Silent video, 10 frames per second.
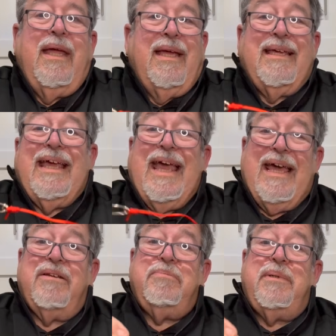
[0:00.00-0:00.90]

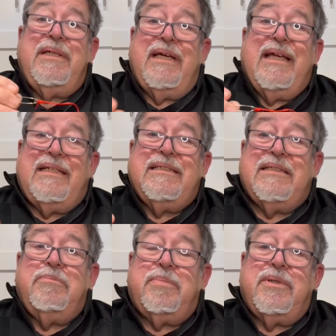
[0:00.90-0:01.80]
Can't be any
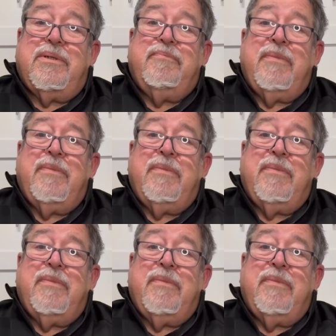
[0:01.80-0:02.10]
simpler.